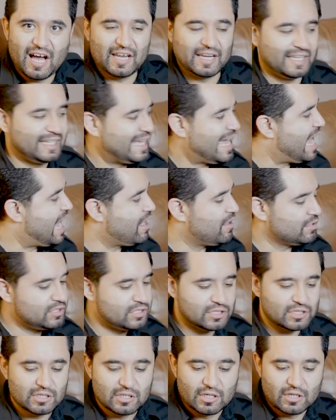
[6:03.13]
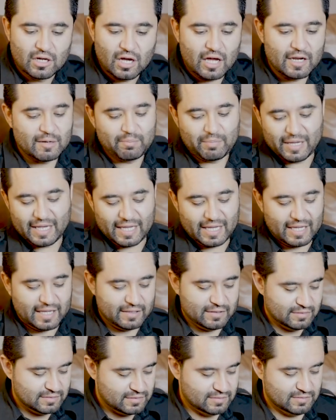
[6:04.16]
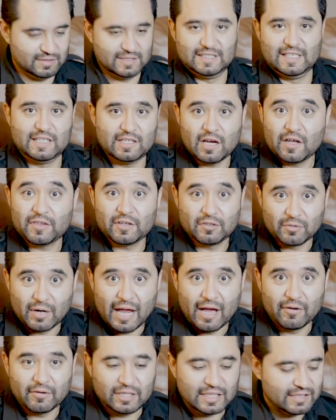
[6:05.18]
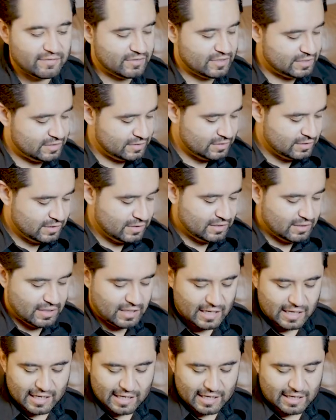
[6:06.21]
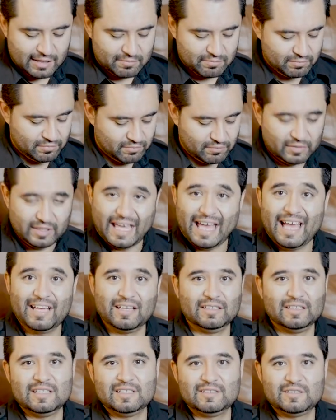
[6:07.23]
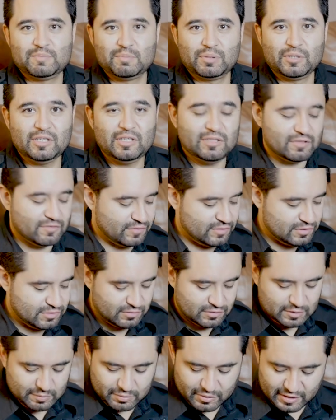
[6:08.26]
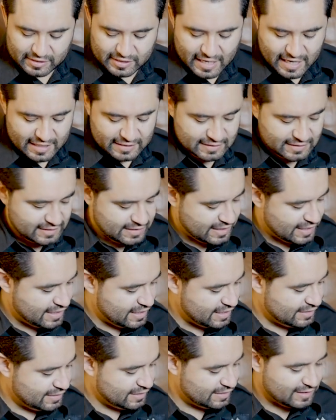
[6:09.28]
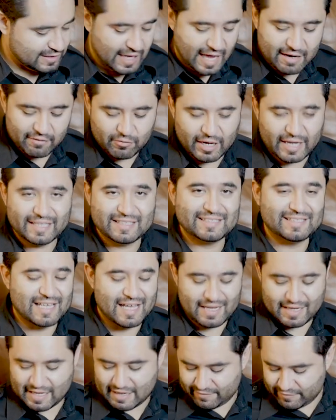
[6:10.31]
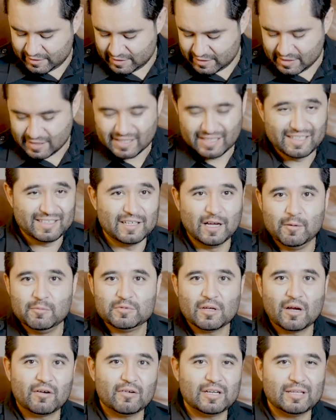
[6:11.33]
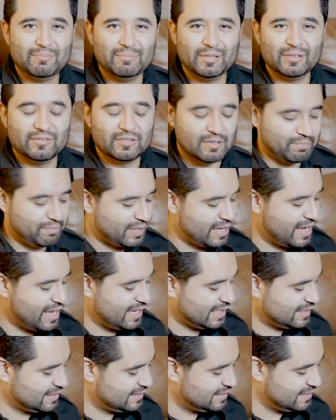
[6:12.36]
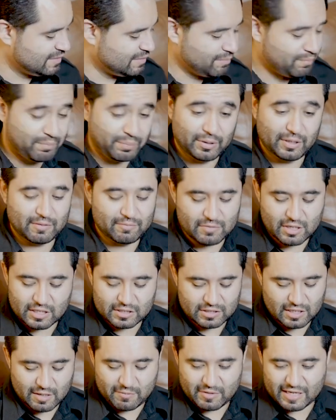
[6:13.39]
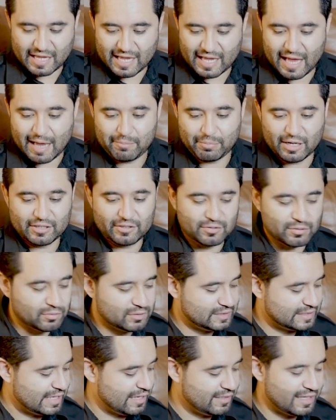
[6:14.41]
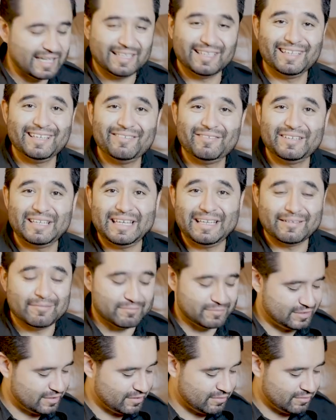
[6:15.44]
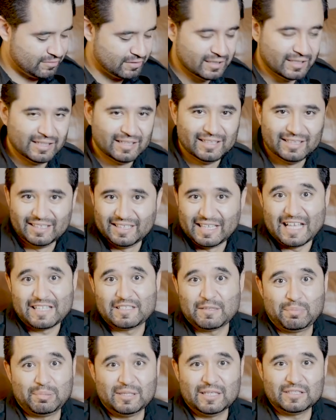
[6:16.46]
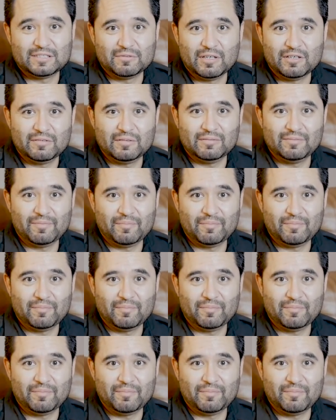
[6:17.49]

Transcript: on a couch, on a bed, sitting on the ground even. Um, yeah, it's pretty universal, it's pretty nice, and it's lightweight, it's not heavy, comes already built in the box pretty much. I mean, I, I brought tools out and I didn't even need them. So that's a plus one.